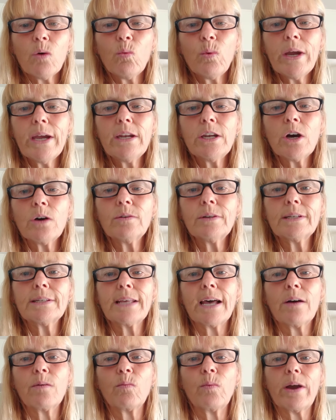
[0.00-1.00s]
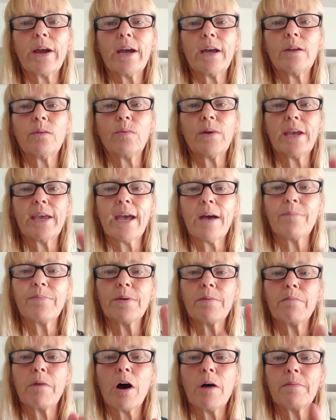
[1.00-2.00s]
we noticed that when we kept
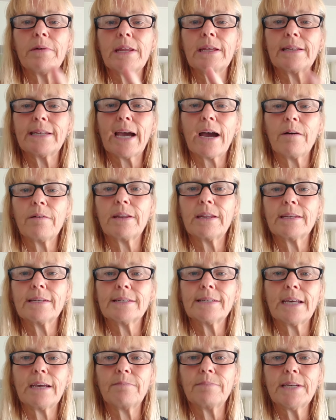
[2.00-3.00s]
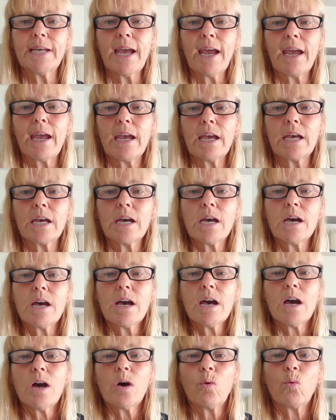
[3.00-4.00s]
the mom and the dad in the same tank,
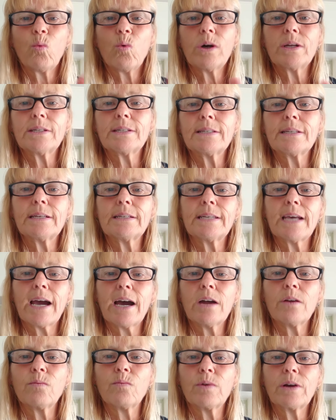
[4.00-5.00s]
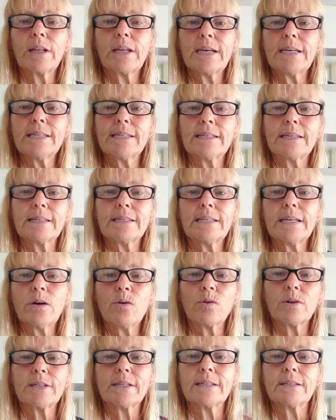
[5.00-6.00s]
once the dad released the
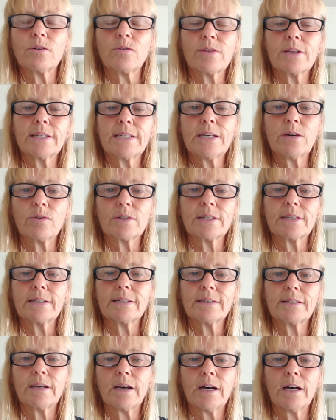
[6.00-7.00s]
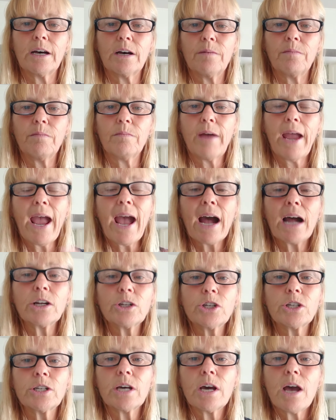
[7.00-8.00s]
seahorses or the seahorses um,
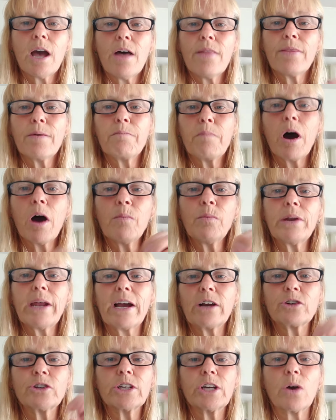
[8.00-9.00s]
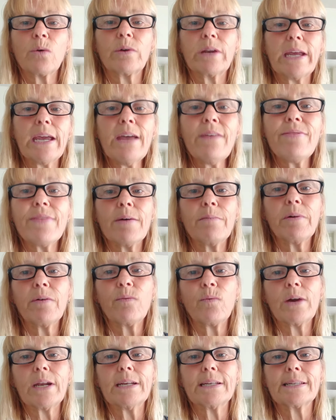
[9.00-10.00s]
hatched, the mom would actually go and eat them
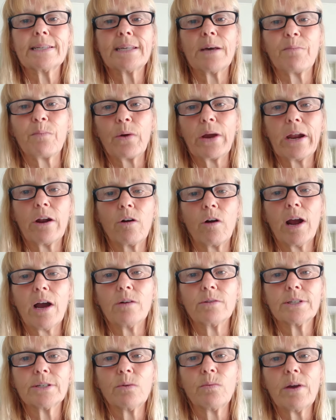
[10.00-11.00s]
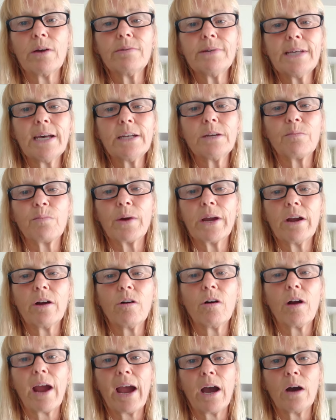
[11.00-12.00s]
if we didn't separate her out. So we always had to bring
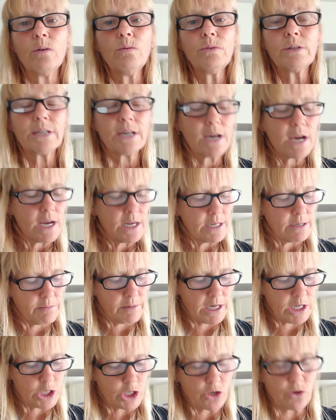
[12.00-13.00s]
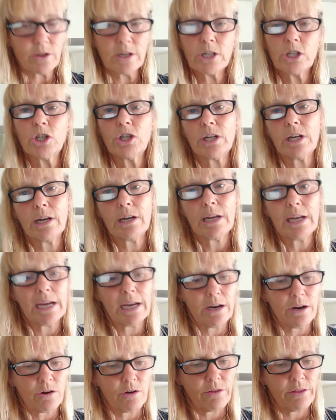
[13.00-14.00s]
her out to make sure that she didn't
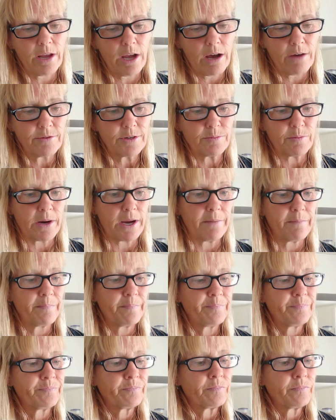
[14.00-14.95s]
eat the offspring.